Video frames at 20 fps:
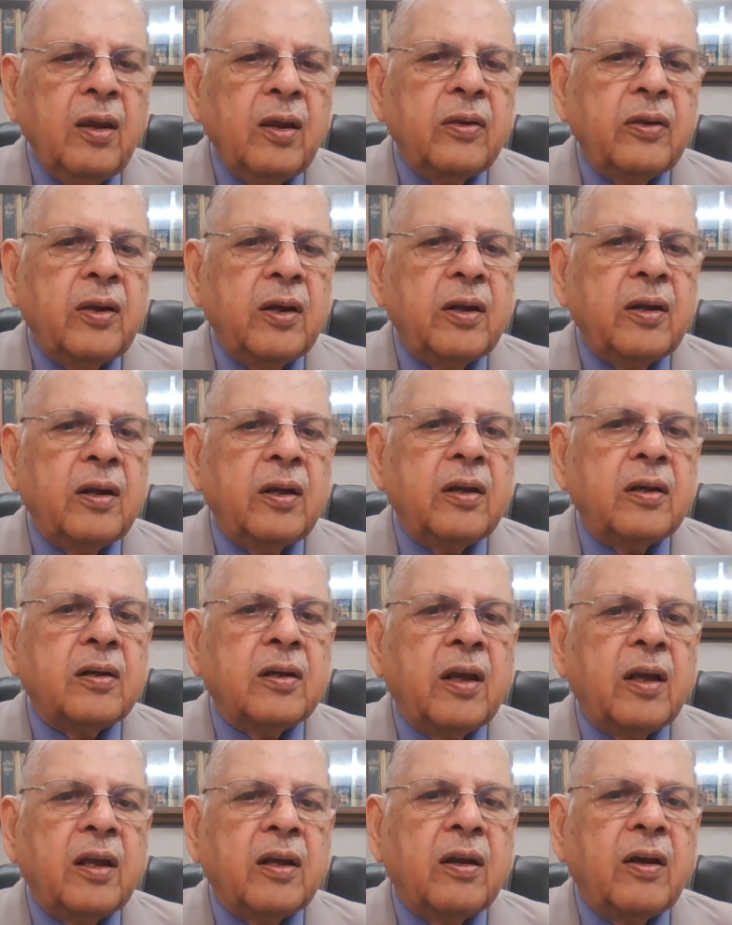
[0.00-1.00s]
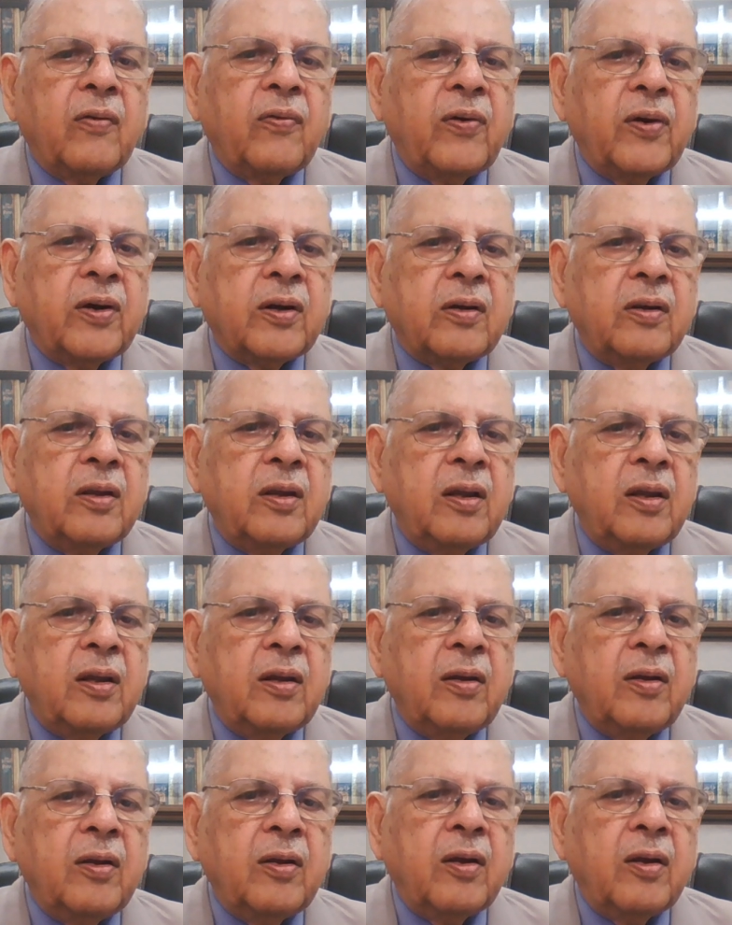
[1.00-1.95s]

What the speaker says: Then it can affect the